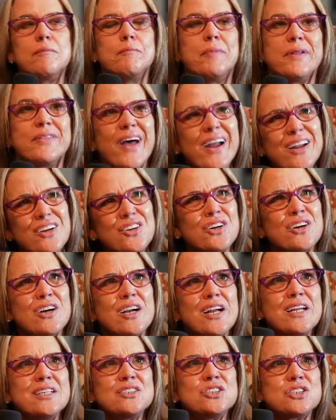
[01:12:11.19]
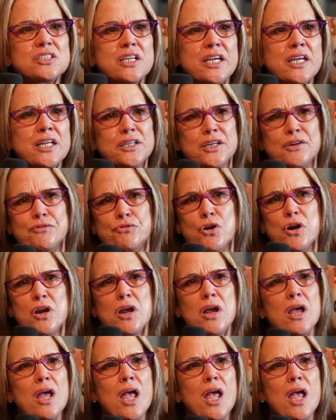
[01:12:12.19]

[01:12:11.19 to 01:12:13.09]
But that year, it just hit different.